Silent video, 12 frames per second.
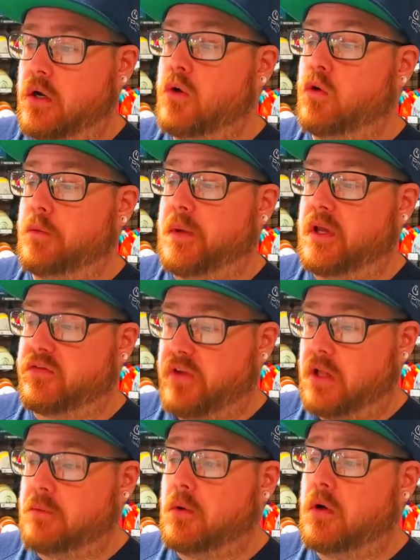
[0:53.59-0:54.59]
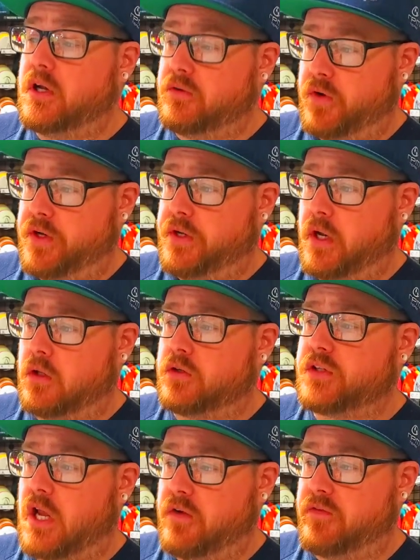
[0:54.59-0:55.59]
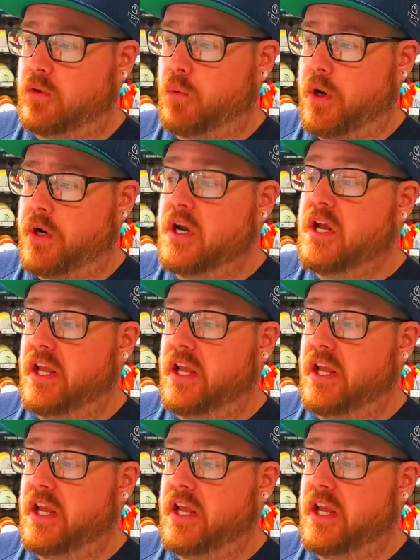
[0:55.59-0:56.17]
will be available at retailers everywhere